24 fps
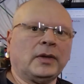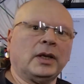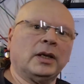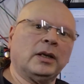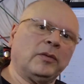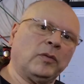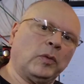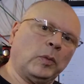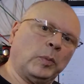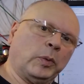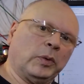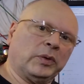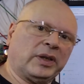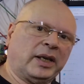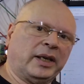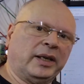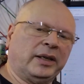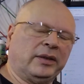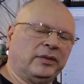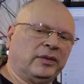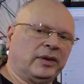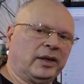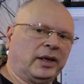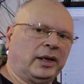And if you put that
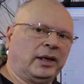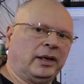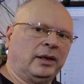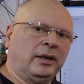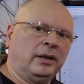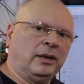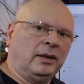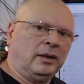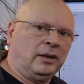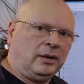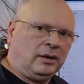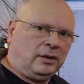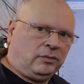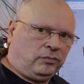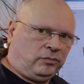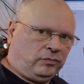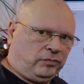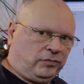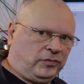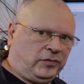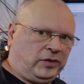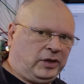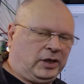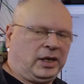in there,
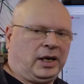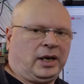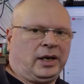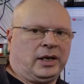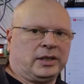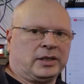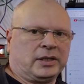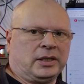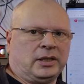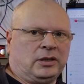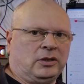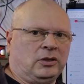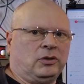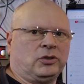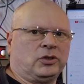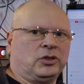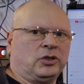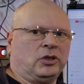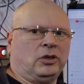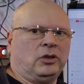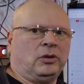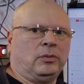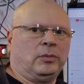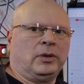the guys in
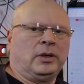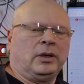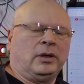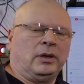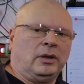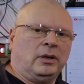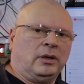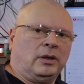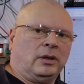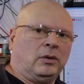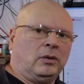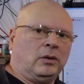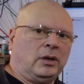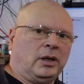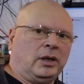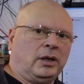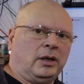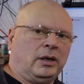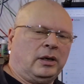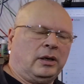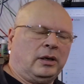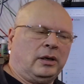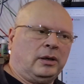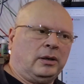YouTube,
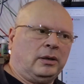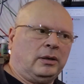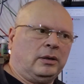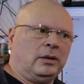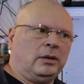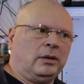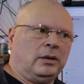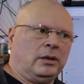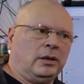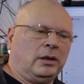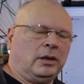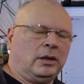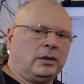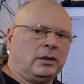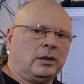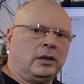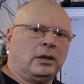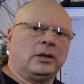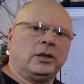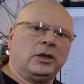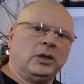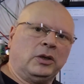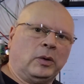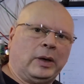
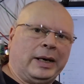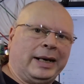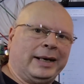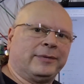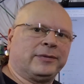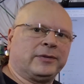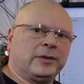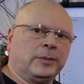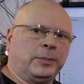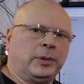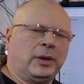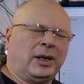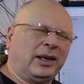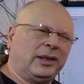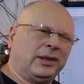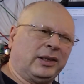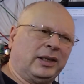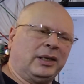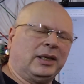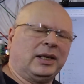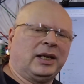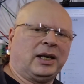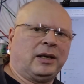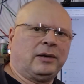and you have to put, I
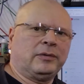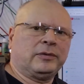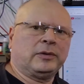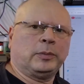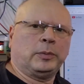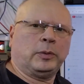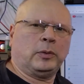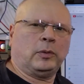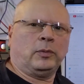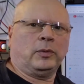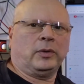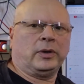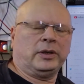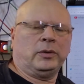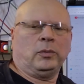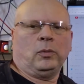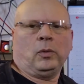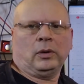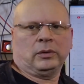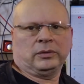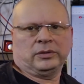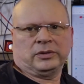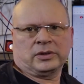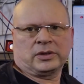think you have to put what you
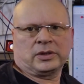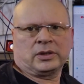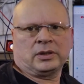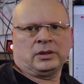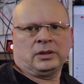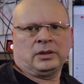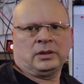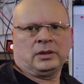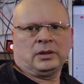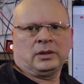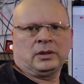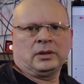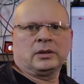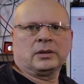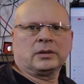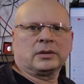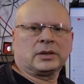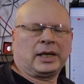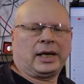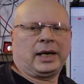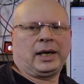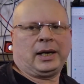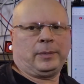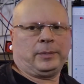want
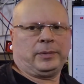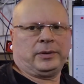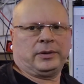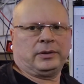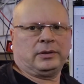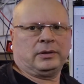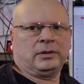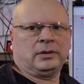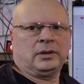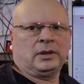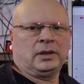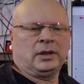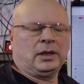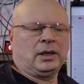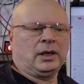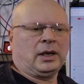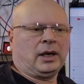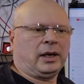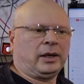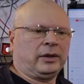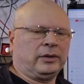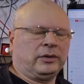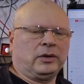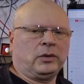to happen.
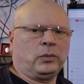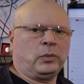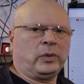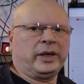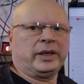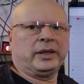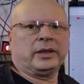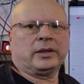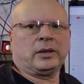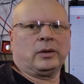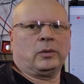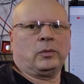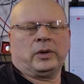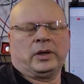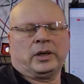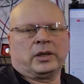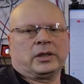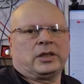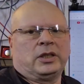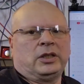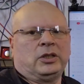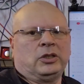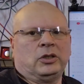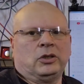And the way that it
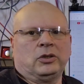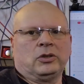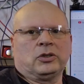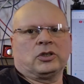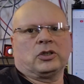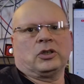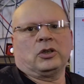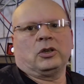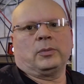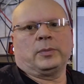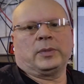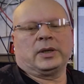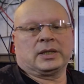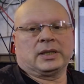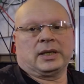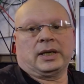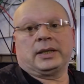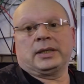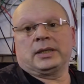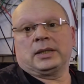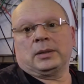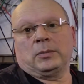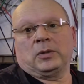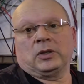works in YouTube is
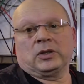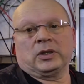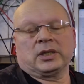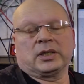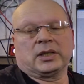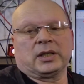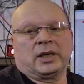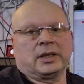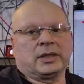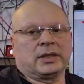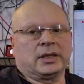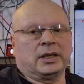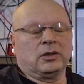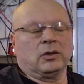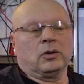they demonetize it.